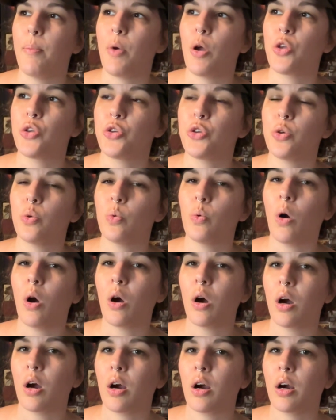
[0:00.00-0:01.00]
You
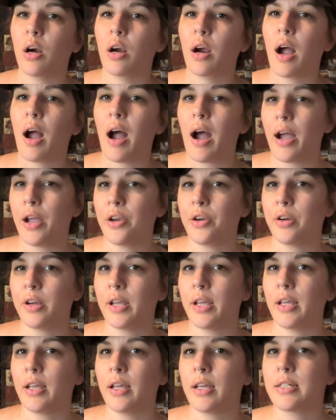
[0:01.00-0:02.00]
are
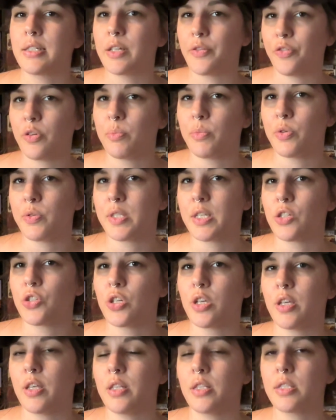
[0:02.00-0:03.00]
hiring different
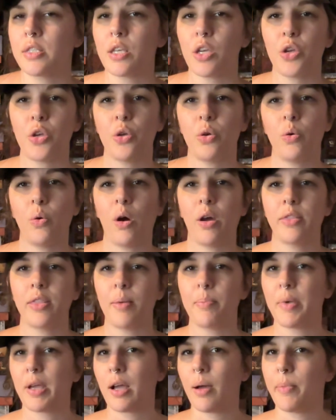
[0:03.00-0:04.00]
musicians who are
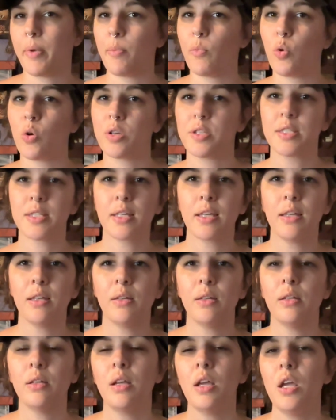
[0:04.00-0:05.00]
then becoming more
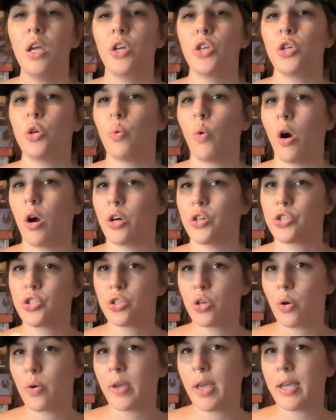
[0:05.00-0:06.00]
skilled. You are
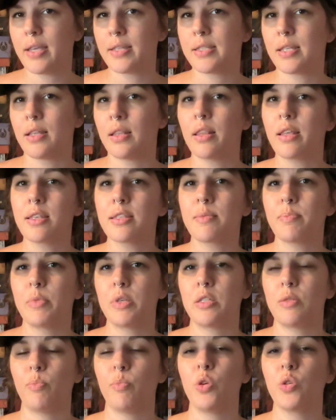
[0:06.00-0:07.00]
showcasing these
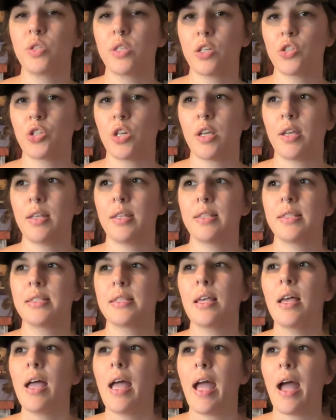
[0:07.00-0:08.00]
musicians.
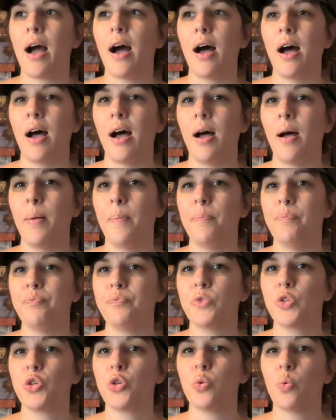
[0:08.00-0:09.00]

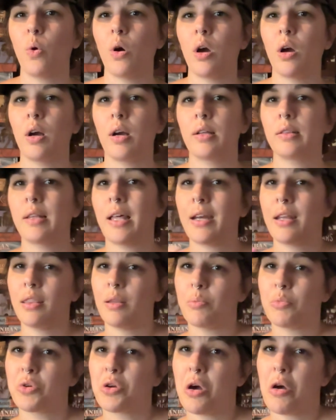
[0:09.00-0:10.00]
You are letting
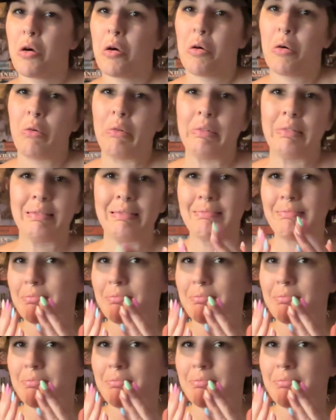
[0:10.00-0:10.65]
them go.